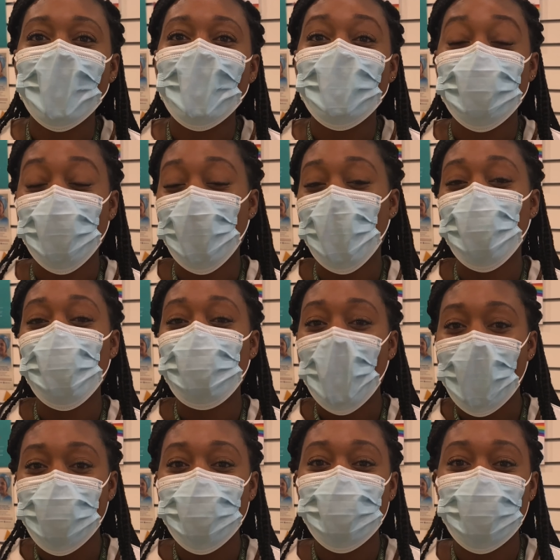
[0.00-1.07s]
So where we're
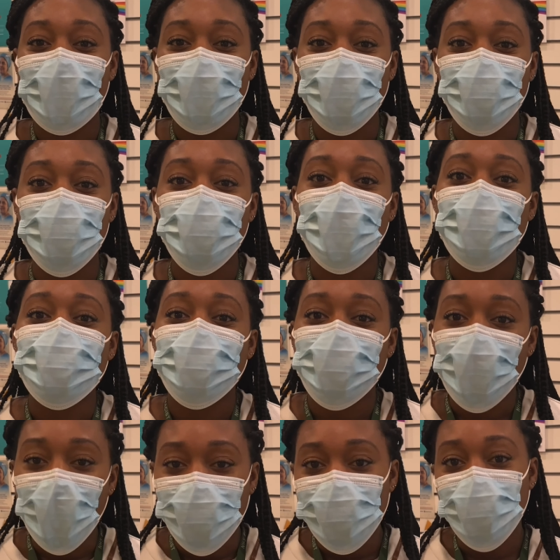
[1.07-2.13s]
banded together, we try to
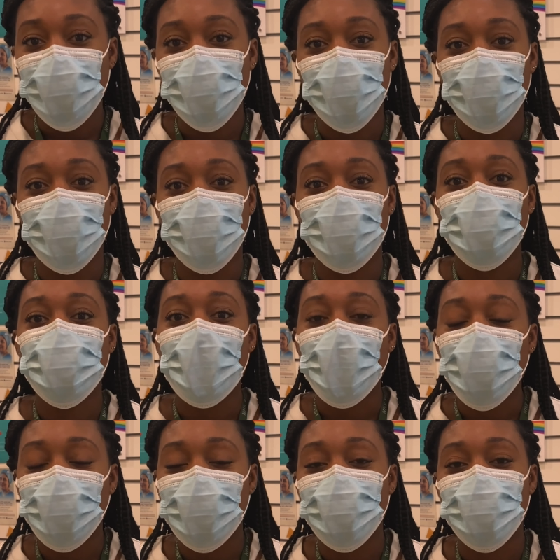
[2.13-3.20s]
look after each other, we
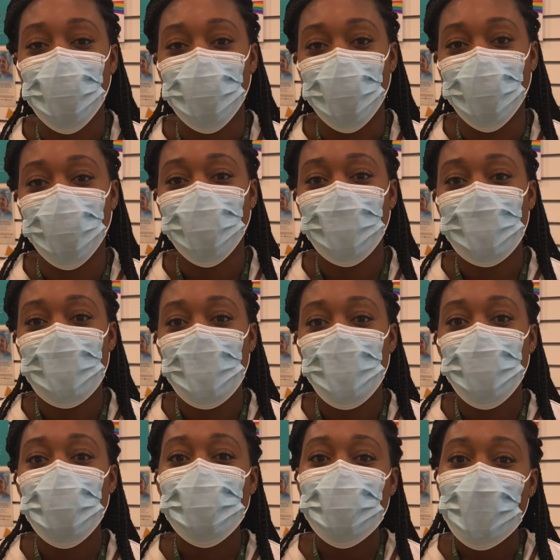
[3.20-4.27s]
check on each other,
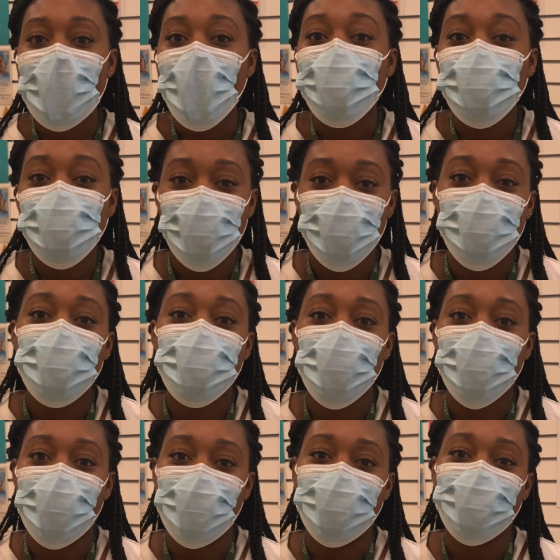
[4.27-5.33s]
we see how each other are
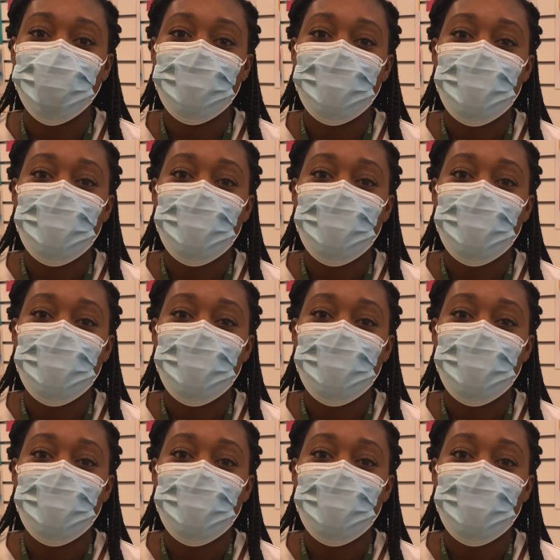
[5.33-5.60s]
doing.